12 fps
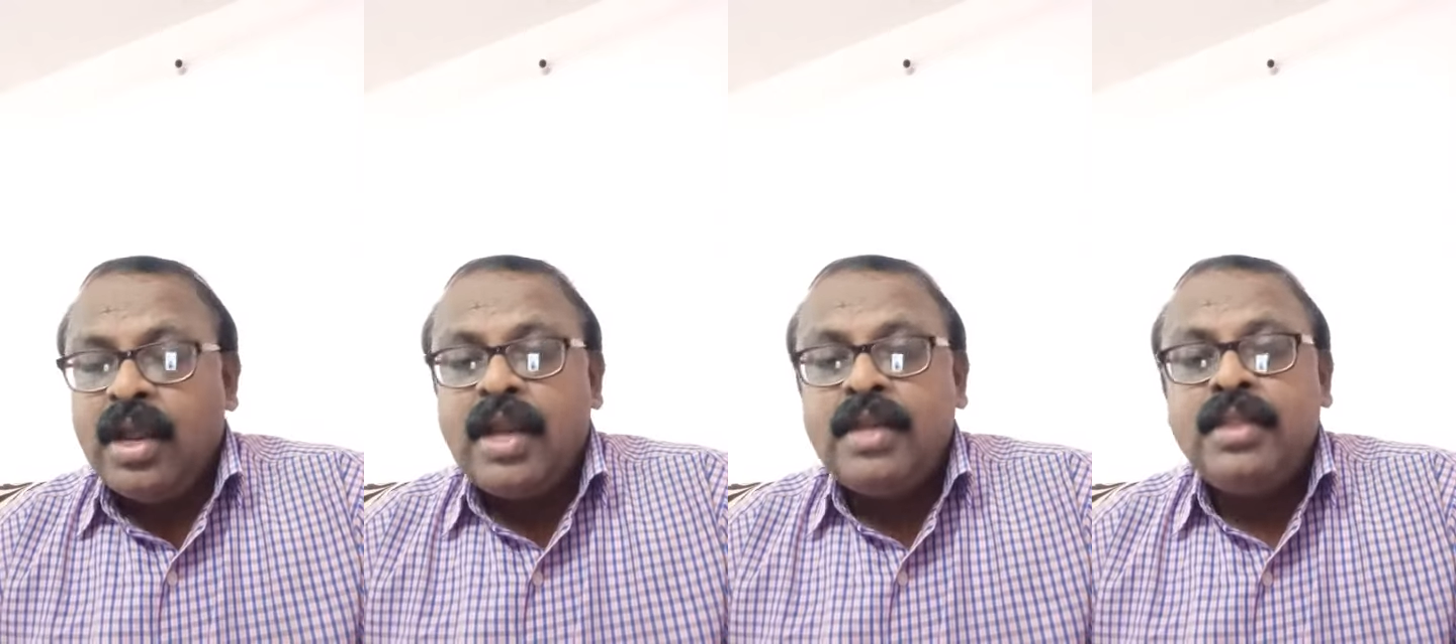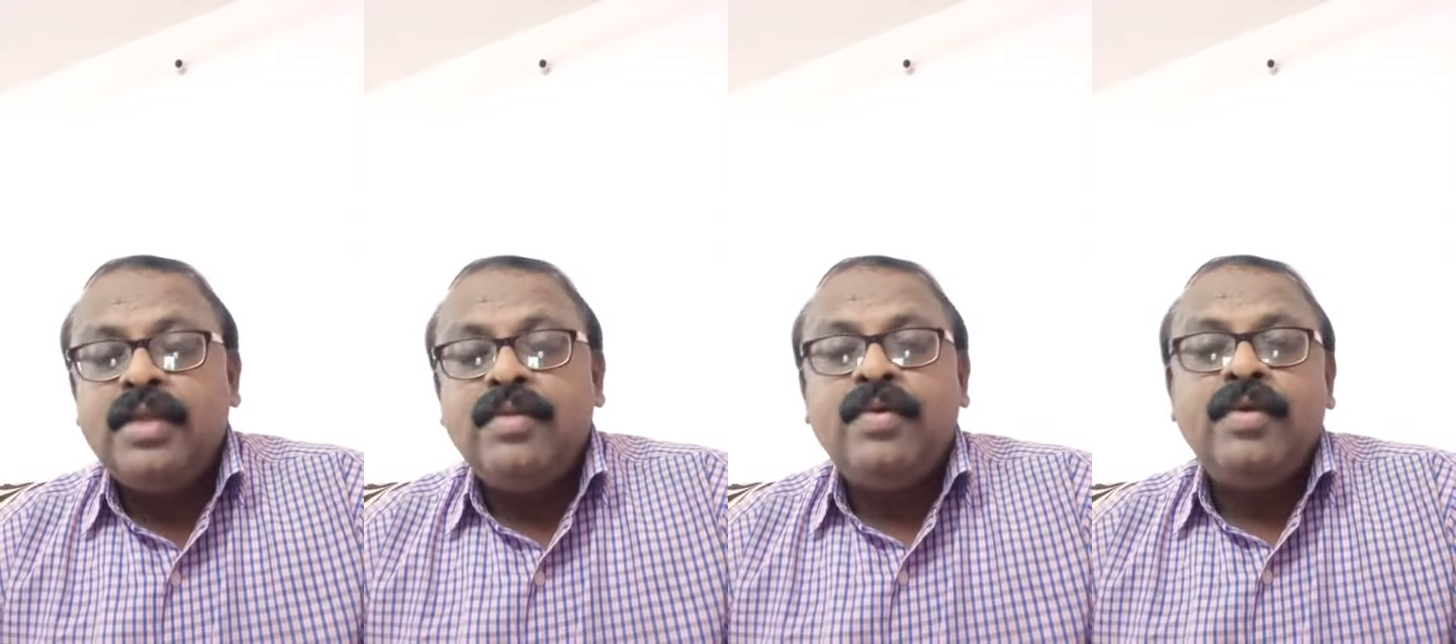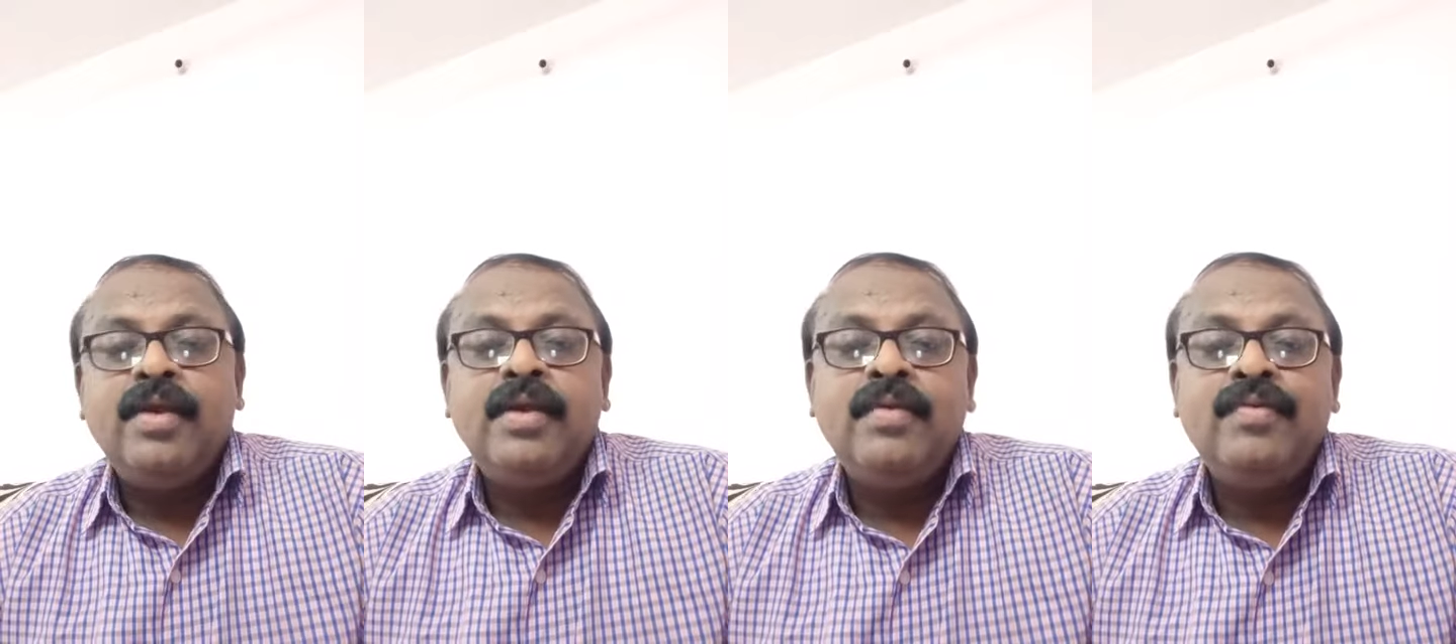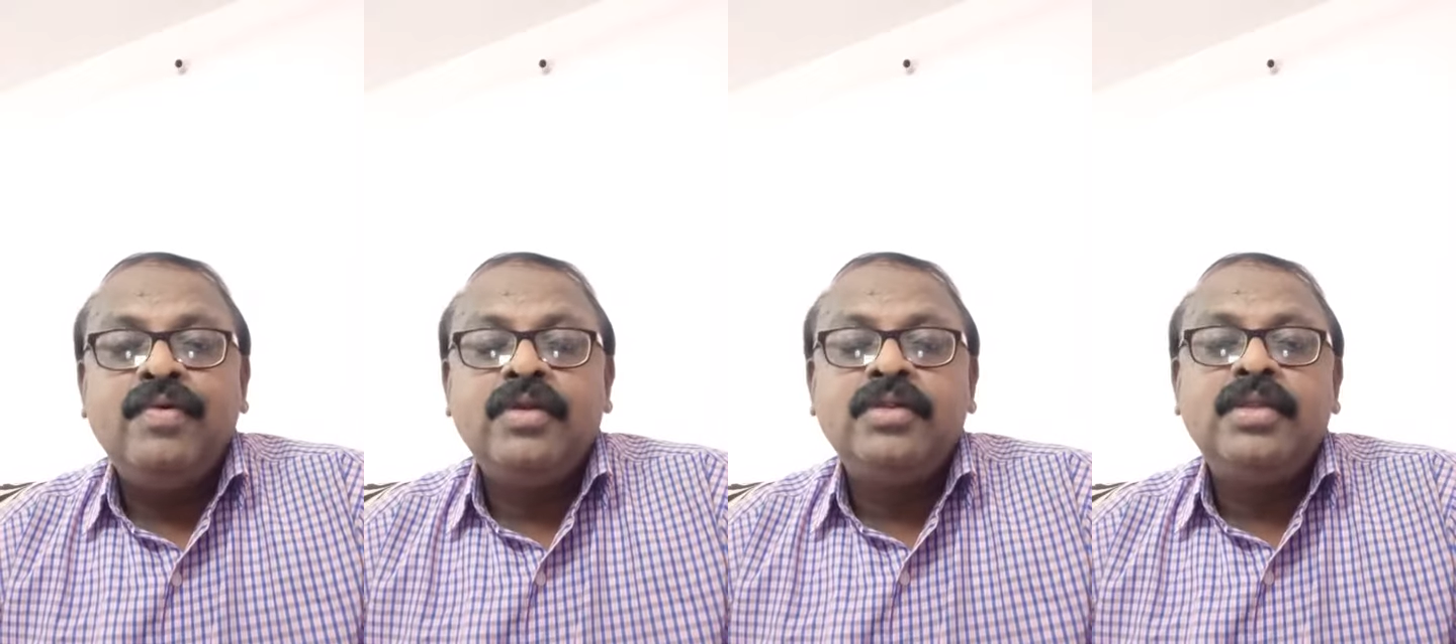And the
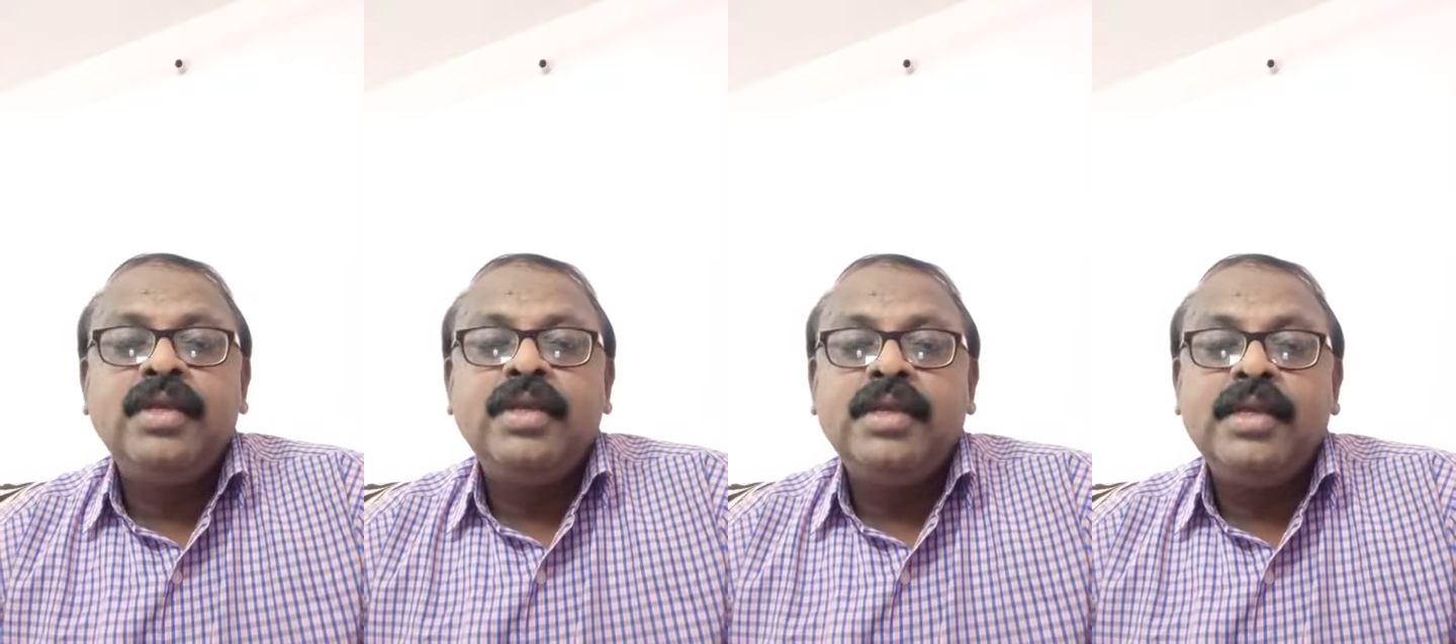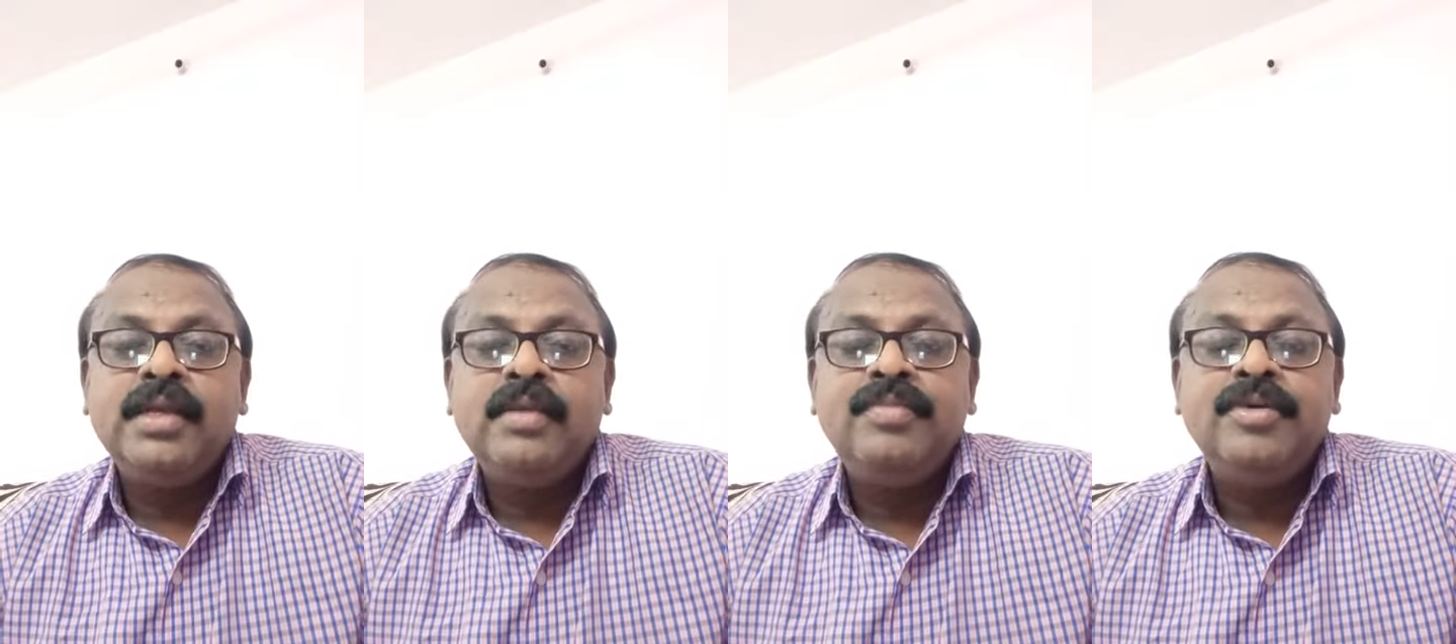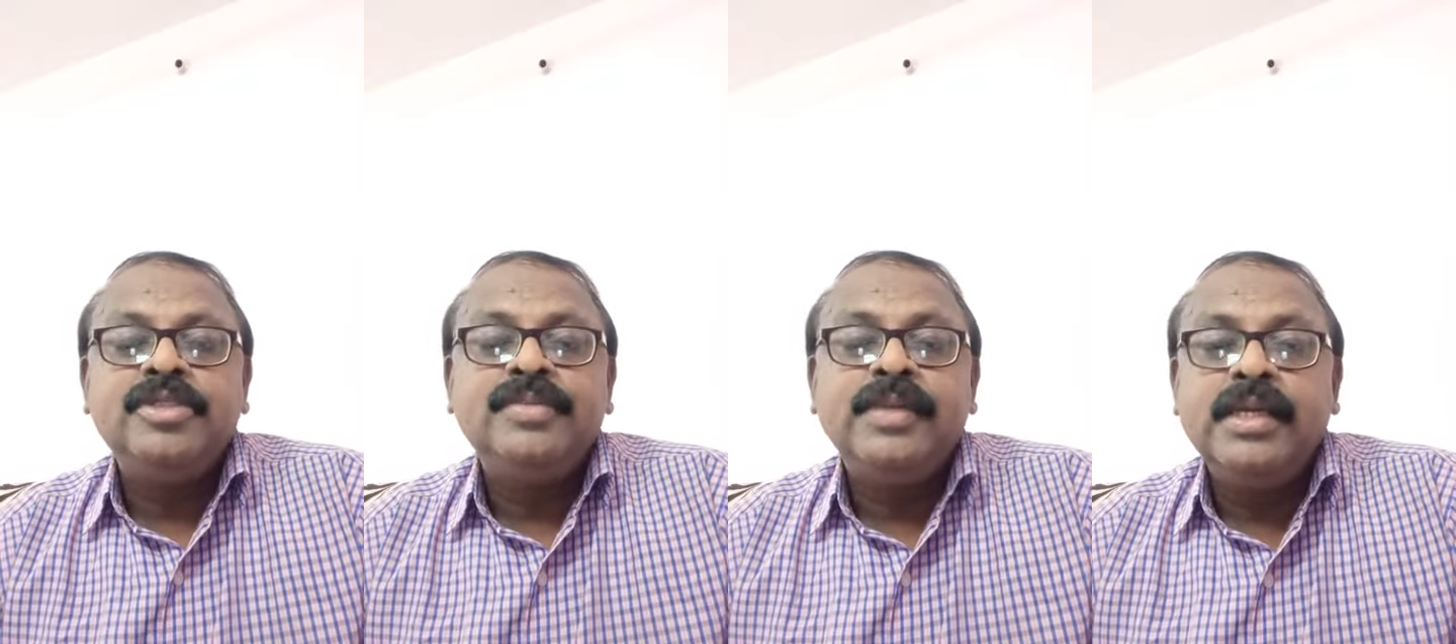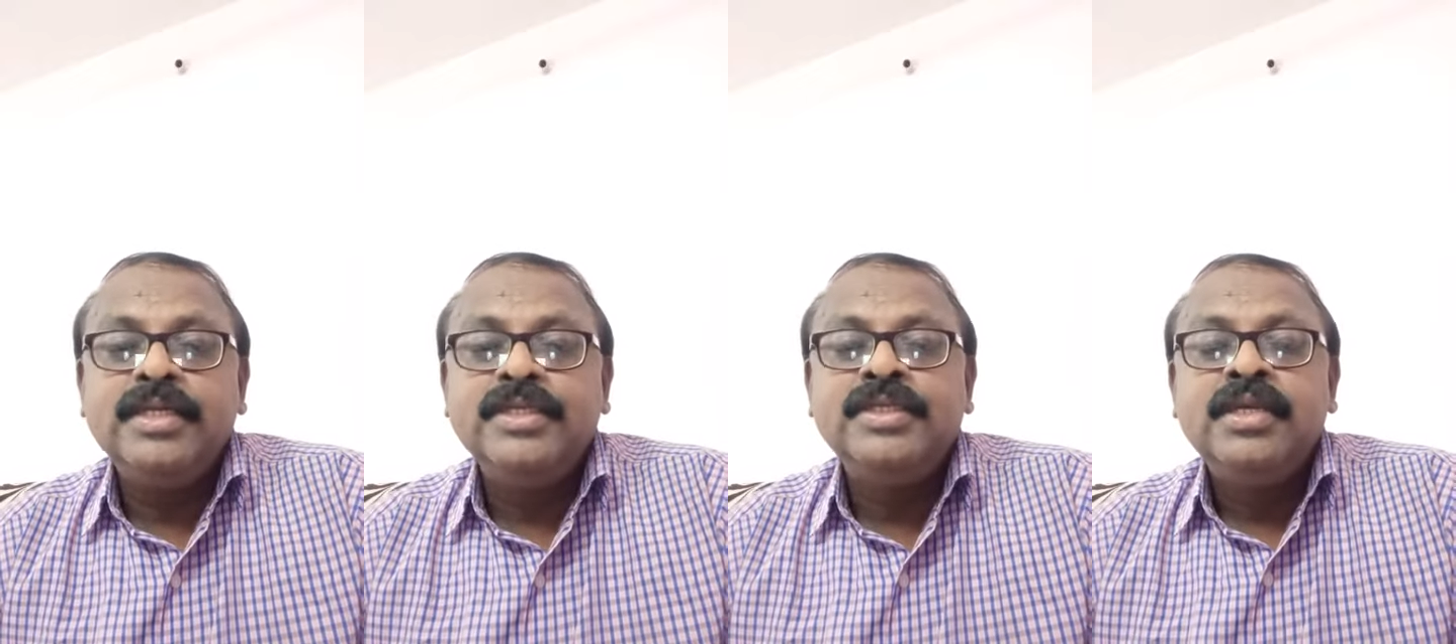fourth principle
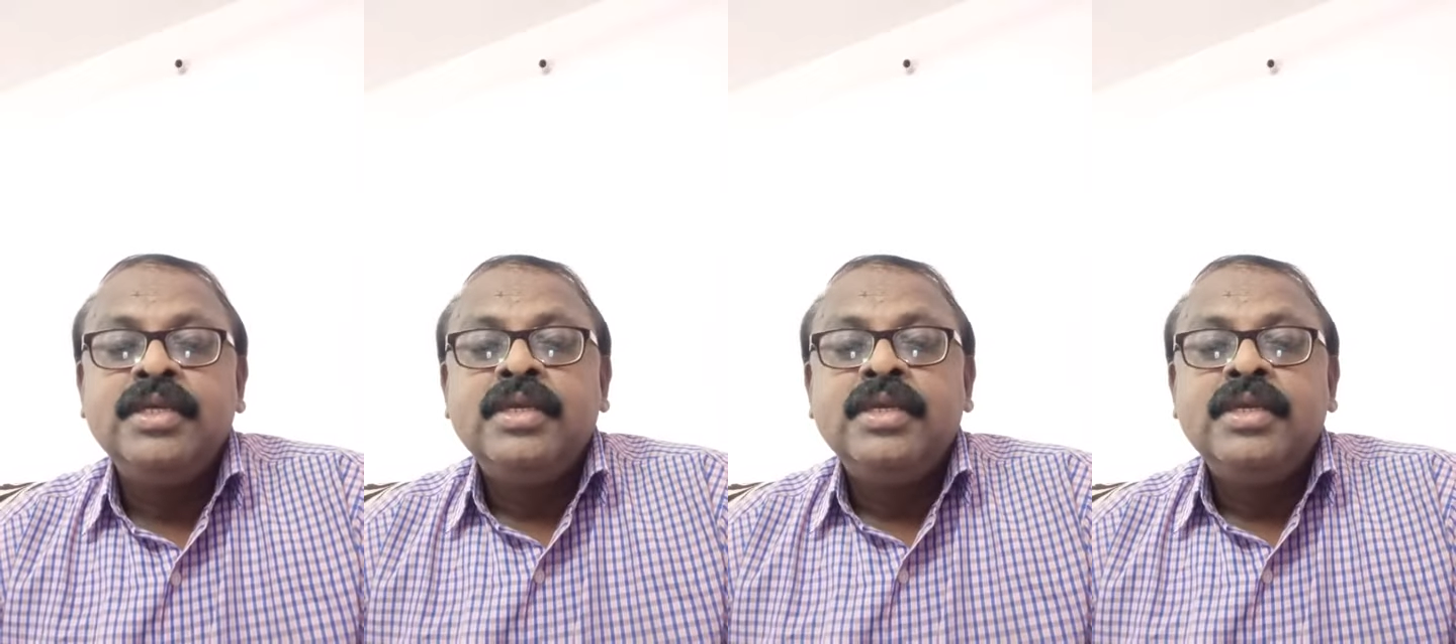is,